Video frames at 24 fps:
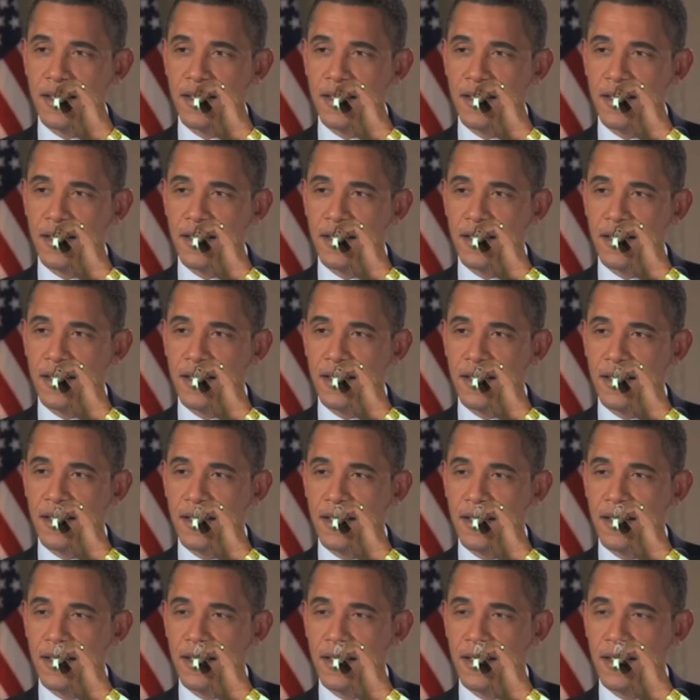
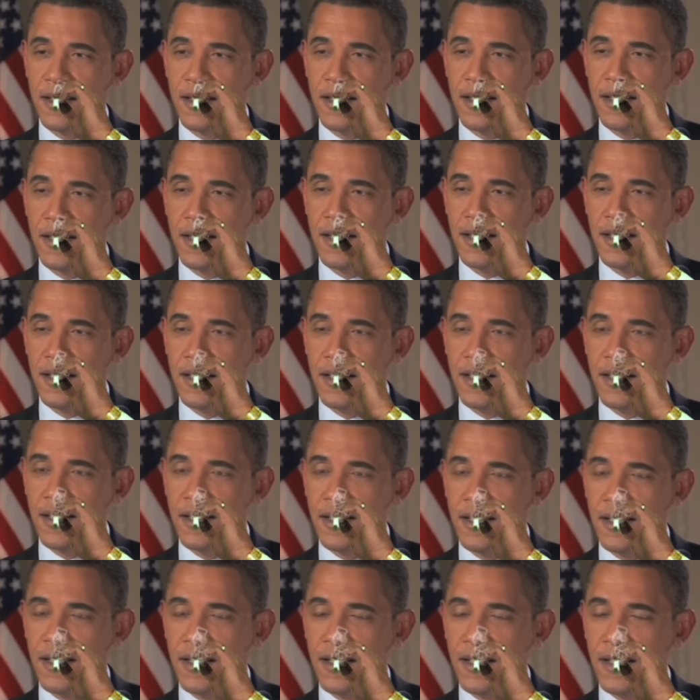
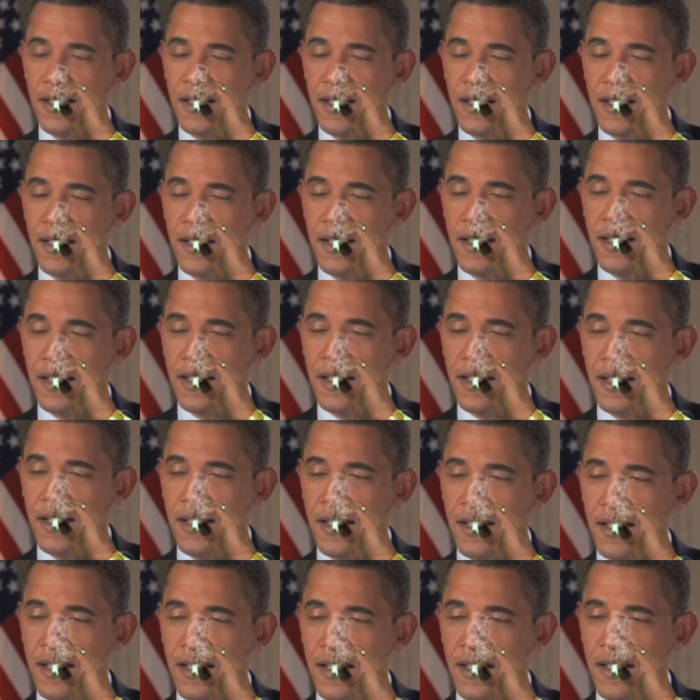Nobody speaks.